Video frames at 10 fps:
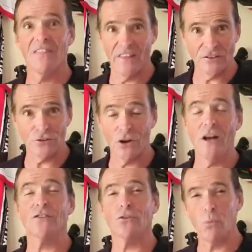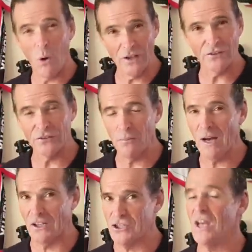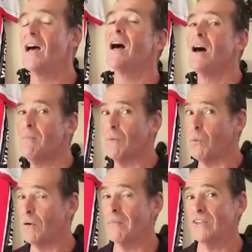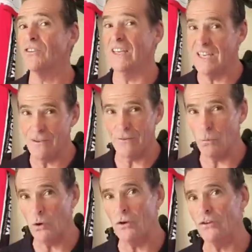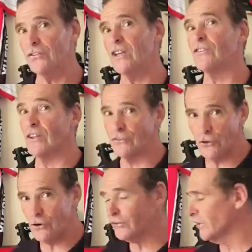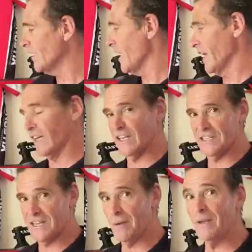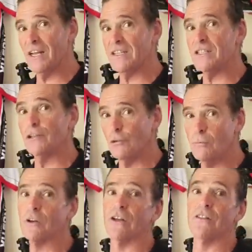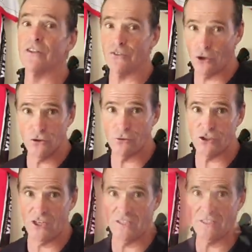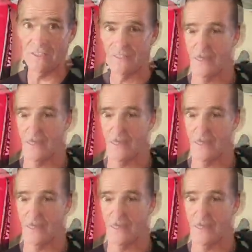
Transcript: That's right, twice as much. But what makes it even worse is a dirty and contaminated lubricant that's on your chain.